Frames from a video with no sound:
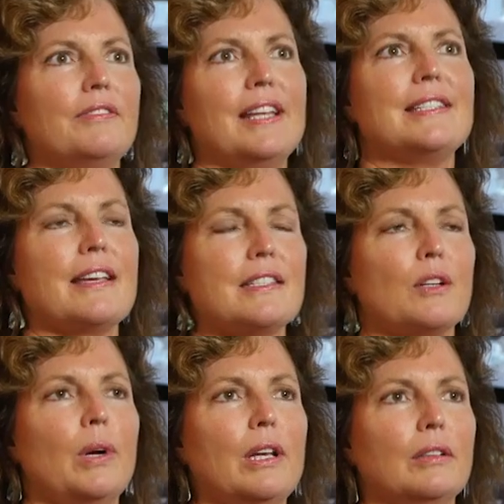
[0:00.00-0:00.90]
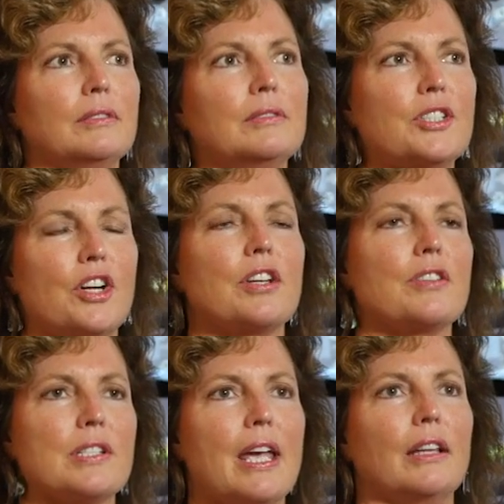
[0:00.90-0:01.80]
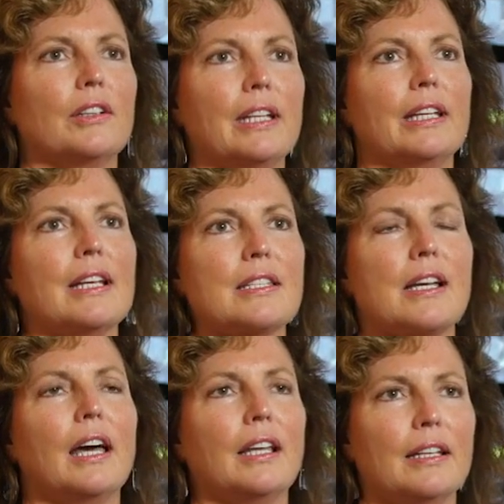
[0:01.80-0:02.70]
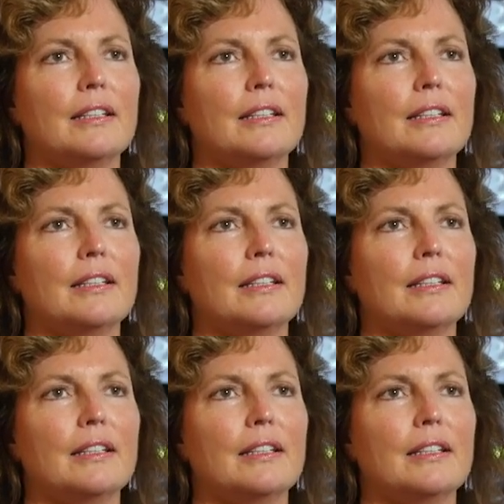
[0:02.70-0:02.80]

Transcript: fantastic way to start your day looking at that skyline.